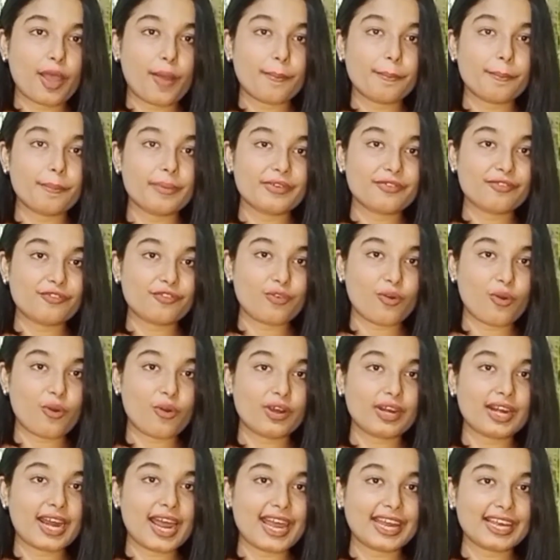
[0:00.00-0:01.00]
Before
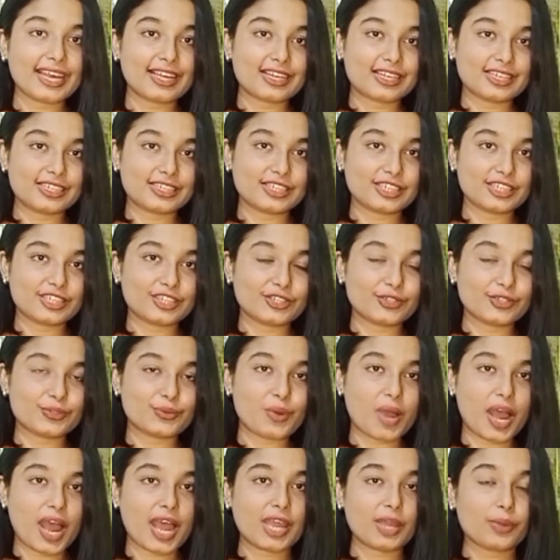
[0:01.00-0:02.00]
I continue,
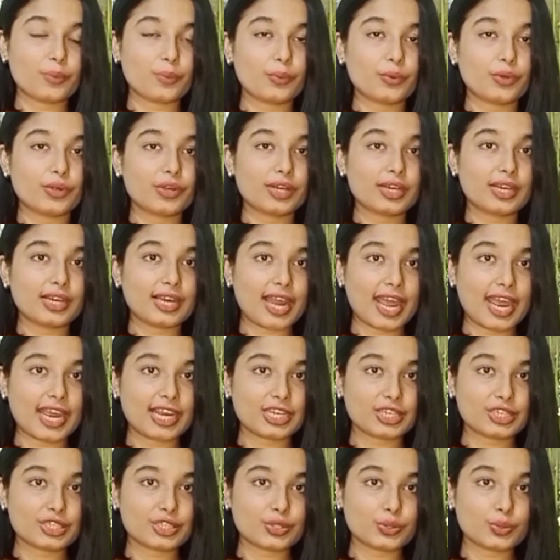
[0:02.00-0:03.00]
I would
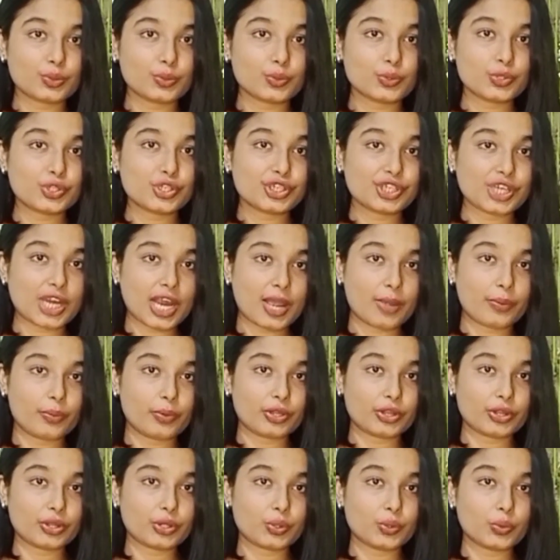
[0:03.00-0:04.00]
like to share
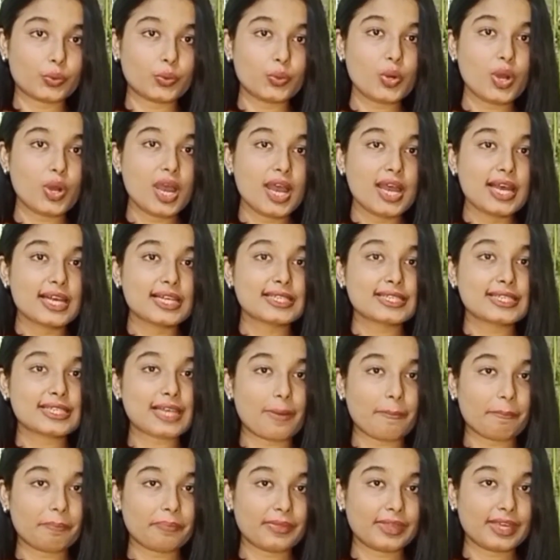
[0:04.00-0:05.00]
with you
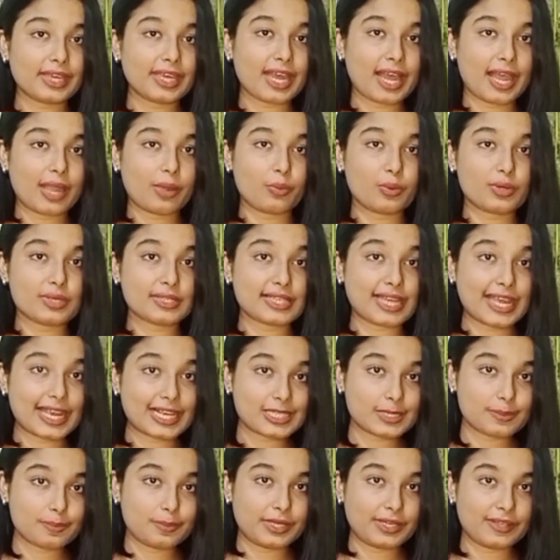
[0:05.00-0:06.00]
something I was
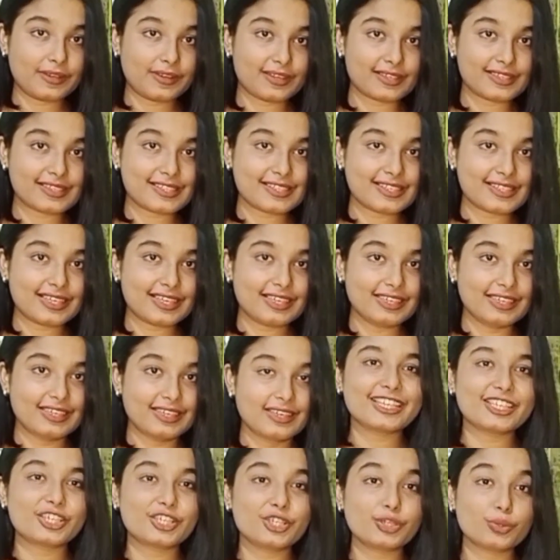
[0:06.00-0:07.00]
experiencing.
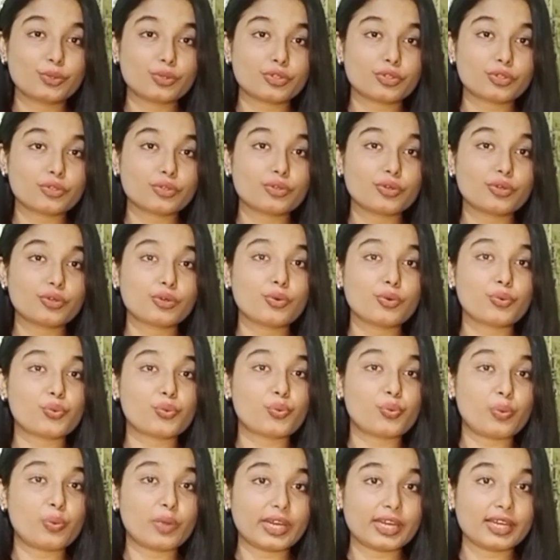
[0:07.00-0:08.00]
Due to
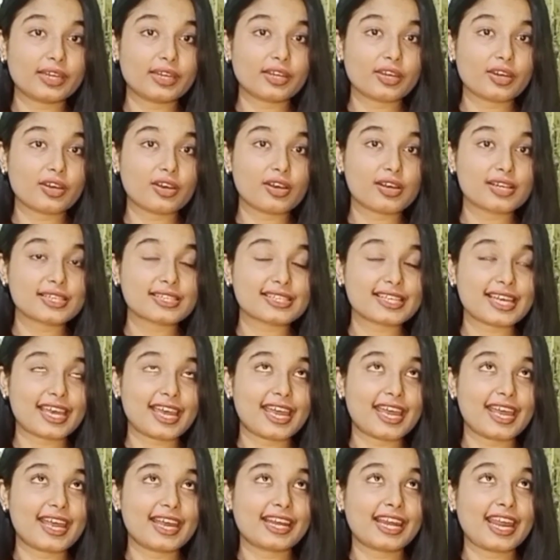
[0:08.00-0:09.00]
winters
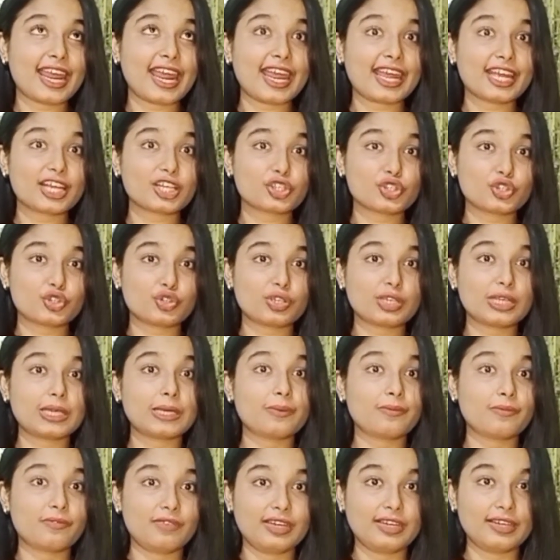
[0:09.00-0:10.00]
and
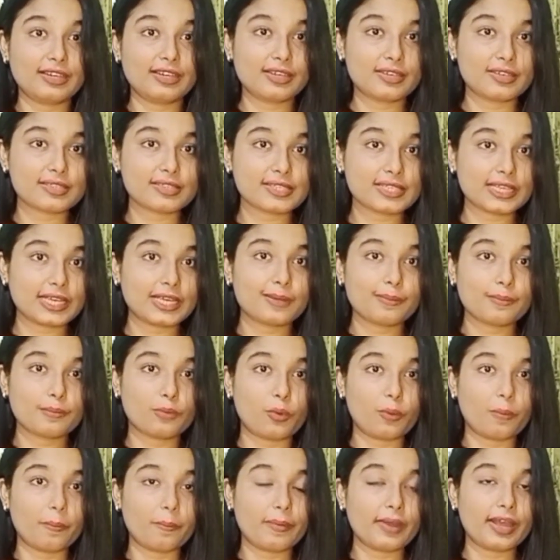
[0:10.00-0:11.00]
extreme winters in
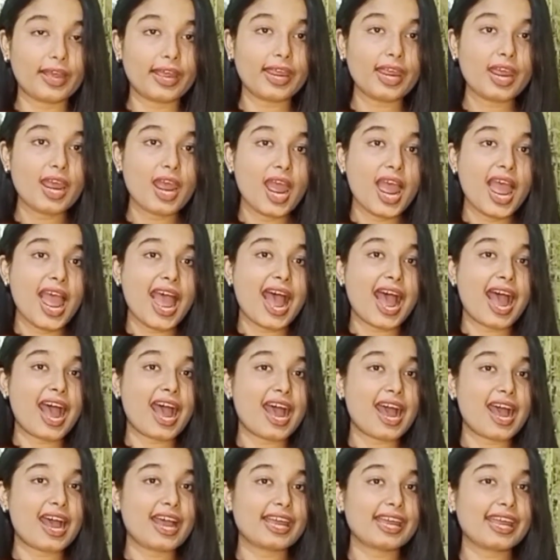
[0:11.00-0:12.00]
Mumbai,
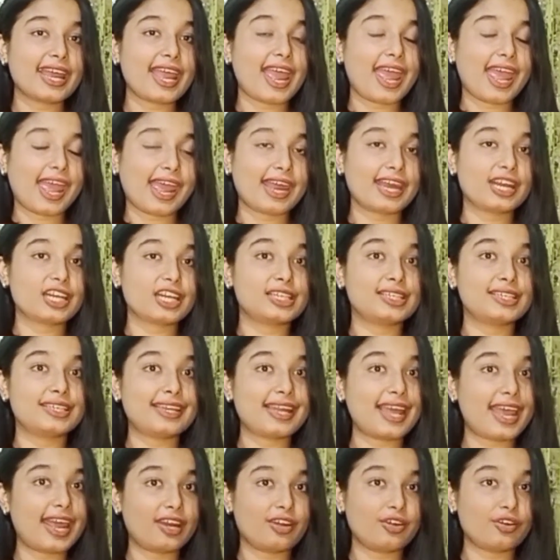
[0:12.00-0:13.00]
I had
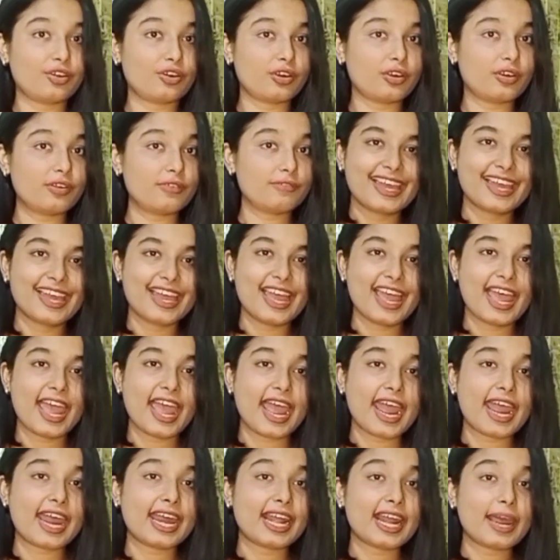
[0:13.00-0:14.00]
dandruff,
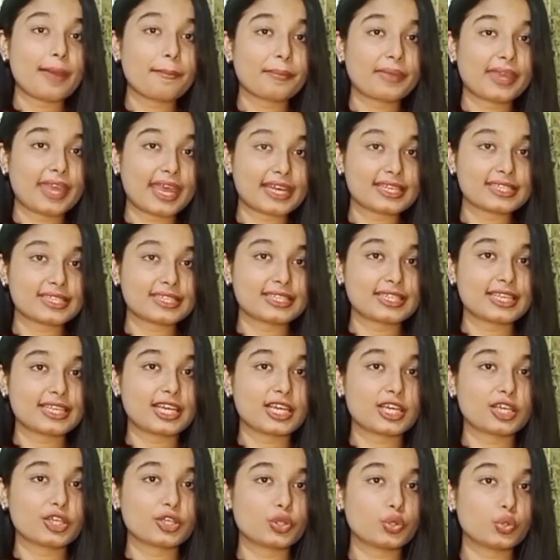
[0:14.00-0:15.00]
and I'm
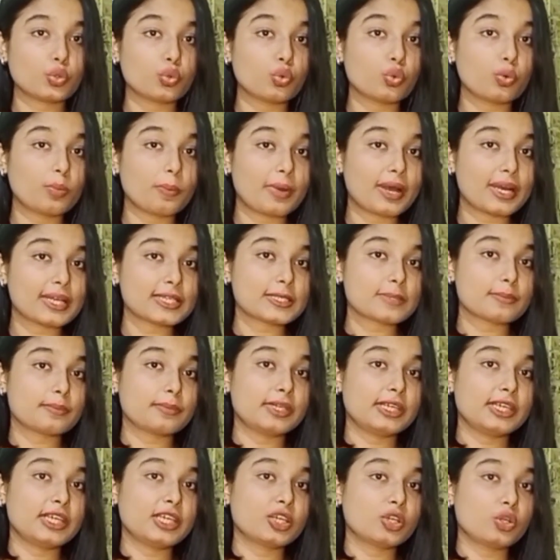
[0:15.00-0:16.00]
guessing you
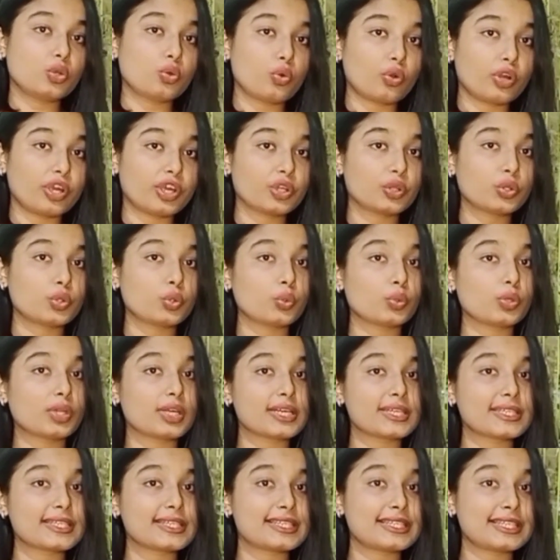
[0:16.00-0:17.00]
must be going through
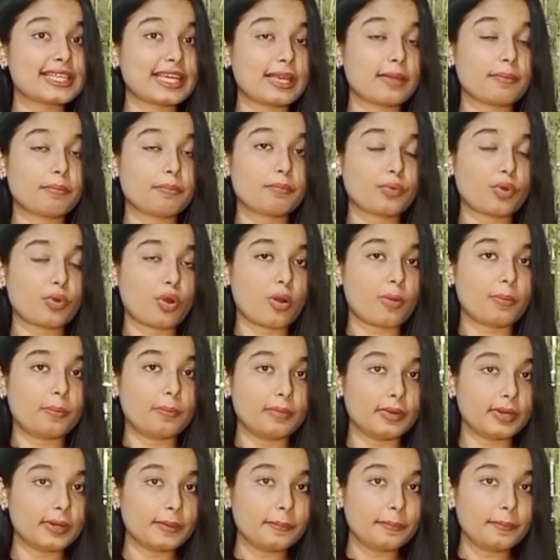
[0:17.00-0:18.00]
the same
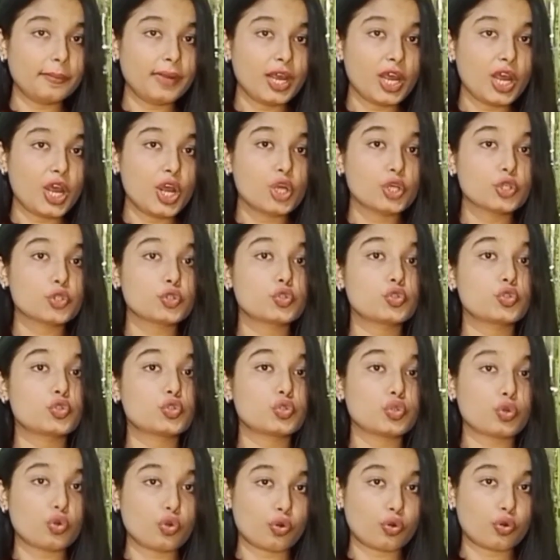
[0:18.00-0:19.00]
problem.
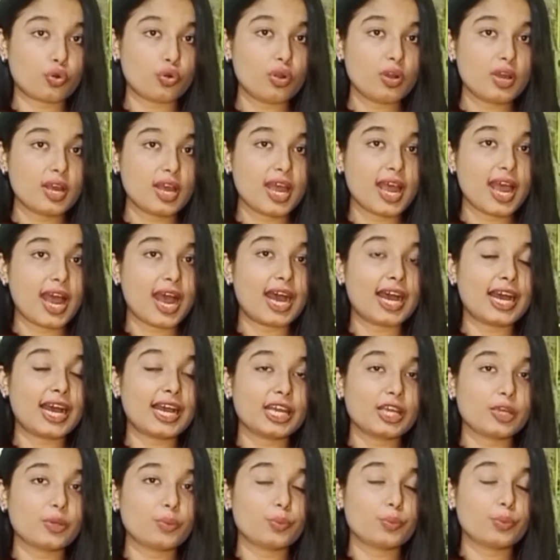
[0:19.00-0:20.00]
So
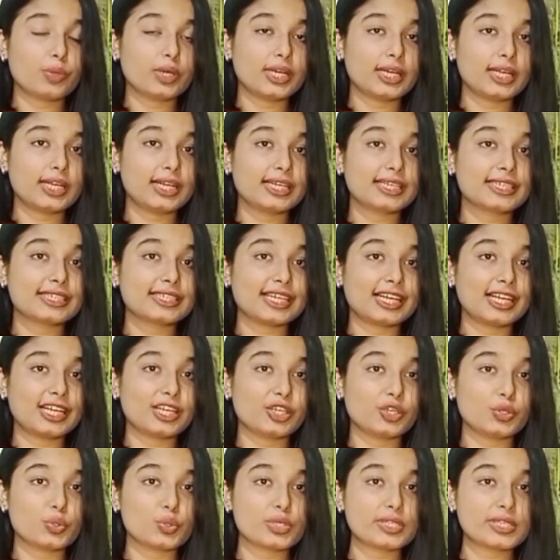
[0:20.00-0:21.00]
I will
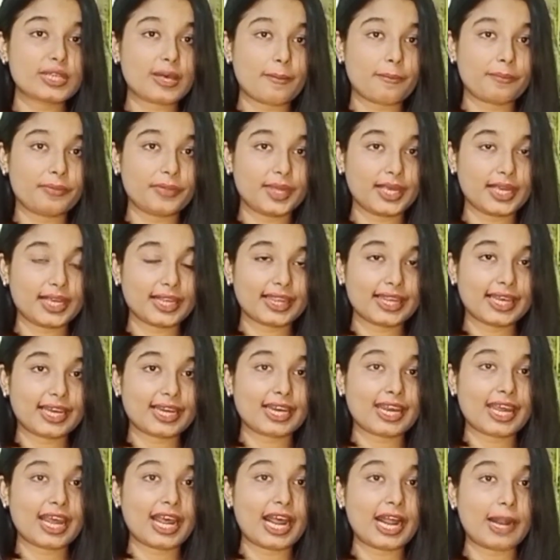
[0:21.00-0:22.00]
tell you something
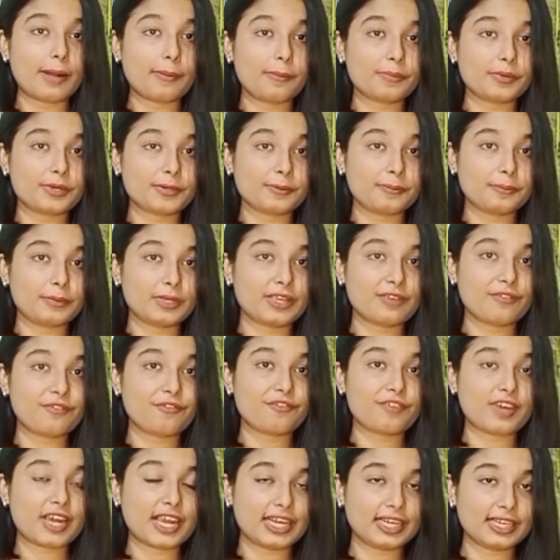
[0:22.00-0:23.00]
that helped me
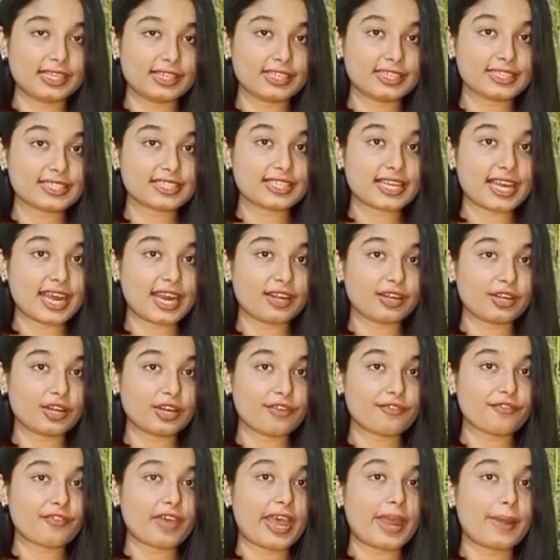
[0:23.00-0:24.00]
fight this
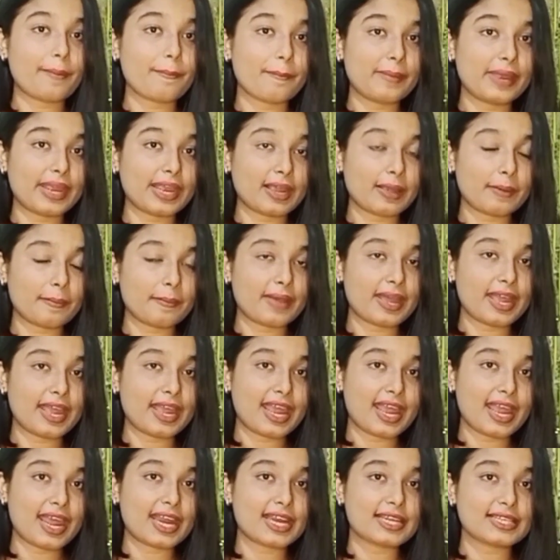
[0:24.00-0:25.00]
dandruff and make my
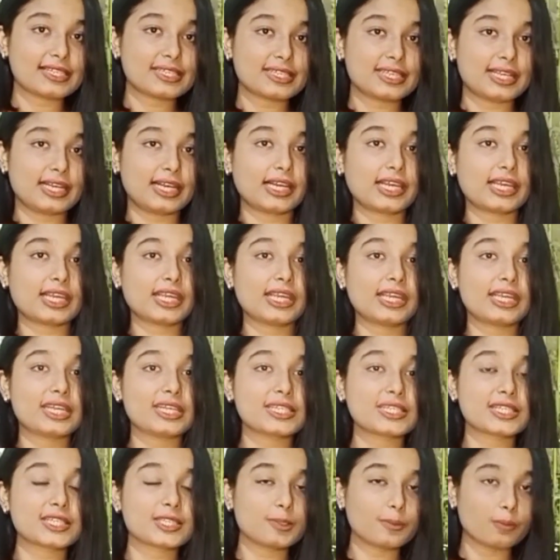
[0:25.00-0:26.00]
hair
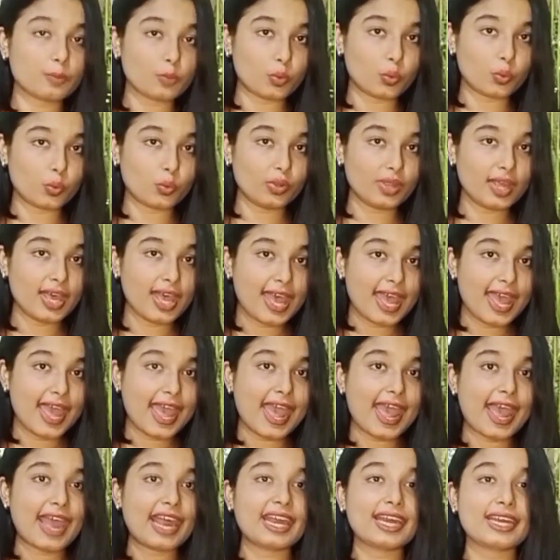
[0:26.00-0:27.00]
silky, smooth
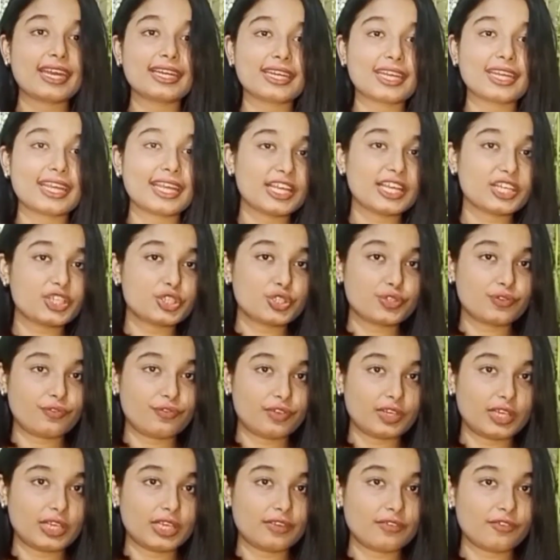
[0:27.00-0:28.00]
and itch
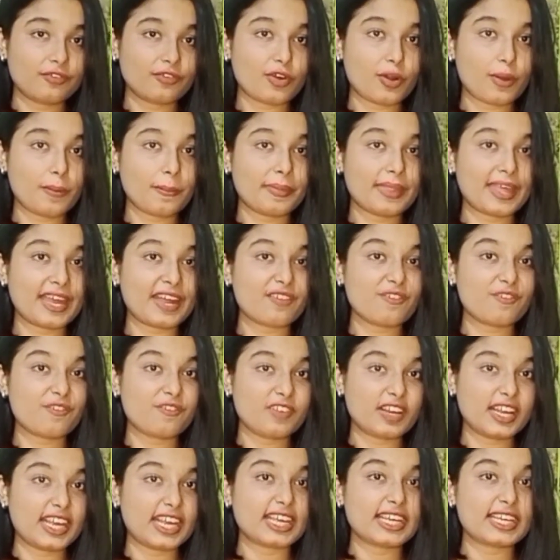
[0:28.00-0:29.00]
free from that
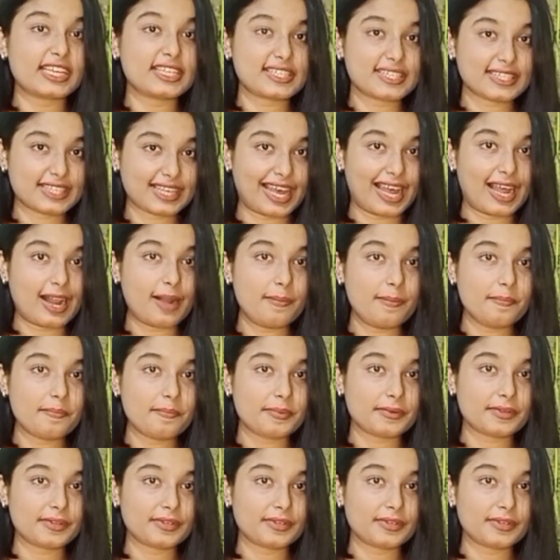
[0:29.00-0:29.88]
flaky scalp.